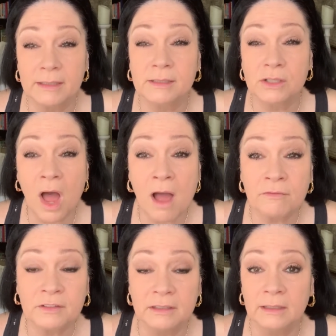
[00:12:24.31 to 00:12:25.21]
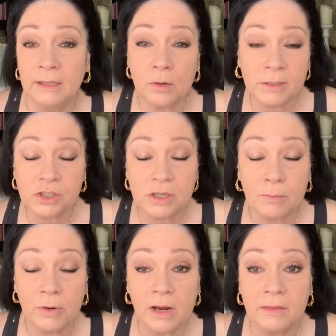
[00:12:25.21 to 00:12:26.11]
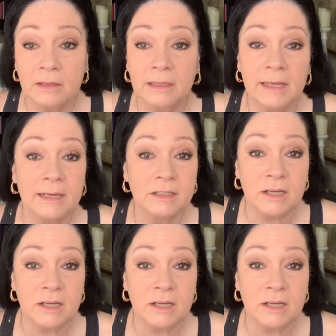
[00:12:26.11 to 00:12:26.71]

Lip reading: It's soft and a little bit shimmery on the lid.